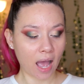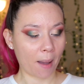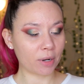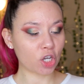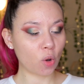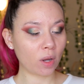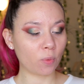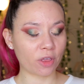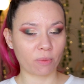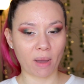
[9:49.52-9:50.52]
I'm gonna go in
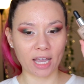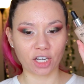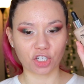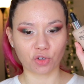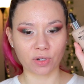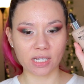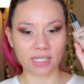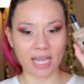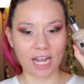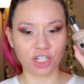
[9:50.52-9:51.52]
with my
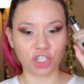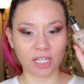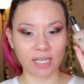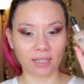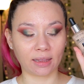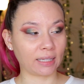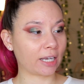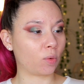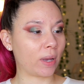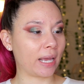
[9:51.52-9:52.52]
Catrice HD
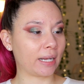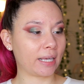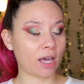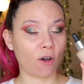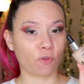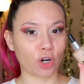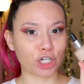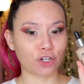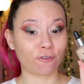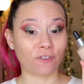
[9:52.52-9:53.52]
Liquid
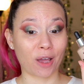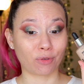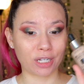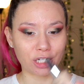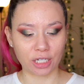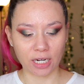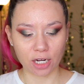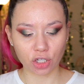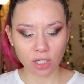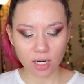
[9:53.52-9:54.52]
Coverage
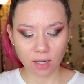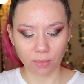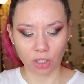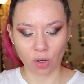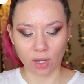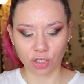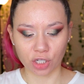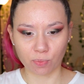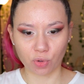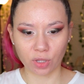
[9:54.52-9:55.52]
Foundation. I'm gonna go ahead and
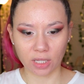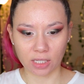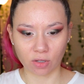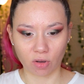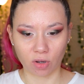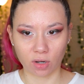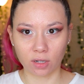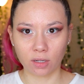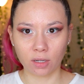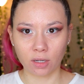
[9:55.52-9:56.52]
just put this
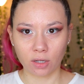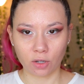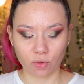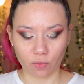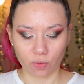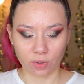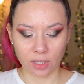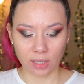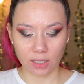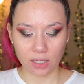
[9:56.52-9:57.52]
on
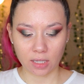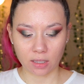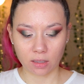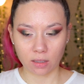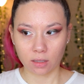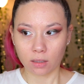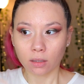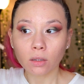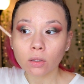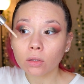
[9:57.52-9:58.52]
really
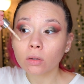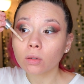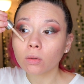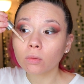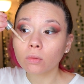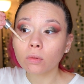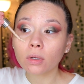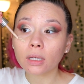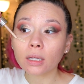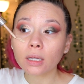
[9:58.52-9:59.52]
quick.